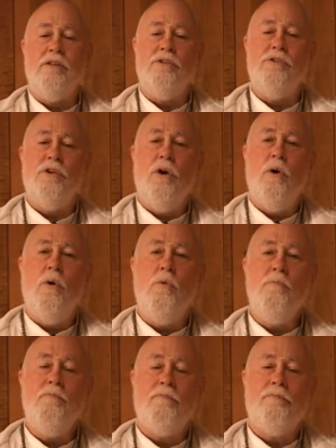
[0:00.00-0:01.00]

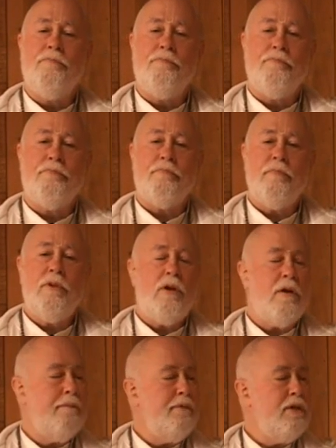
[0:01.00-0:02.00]
So
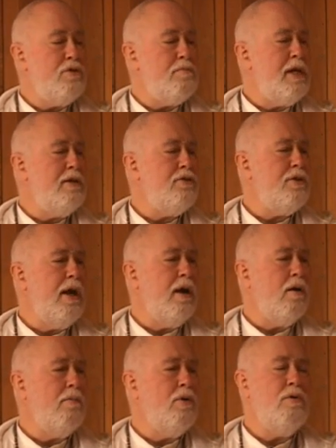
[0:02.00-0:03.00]
this means that
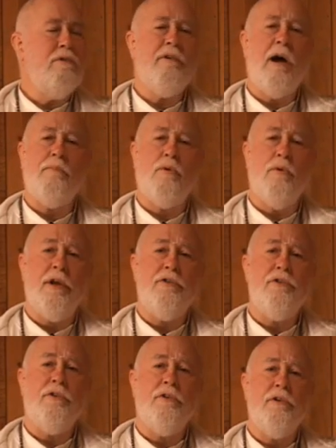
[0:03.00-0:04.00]
our mode of
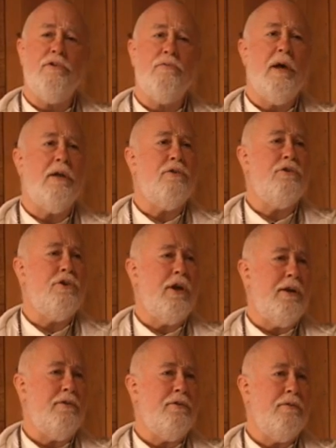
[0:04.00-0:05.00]
operation is about to
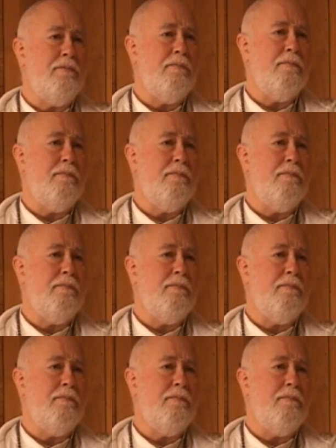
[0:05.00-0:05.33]
change.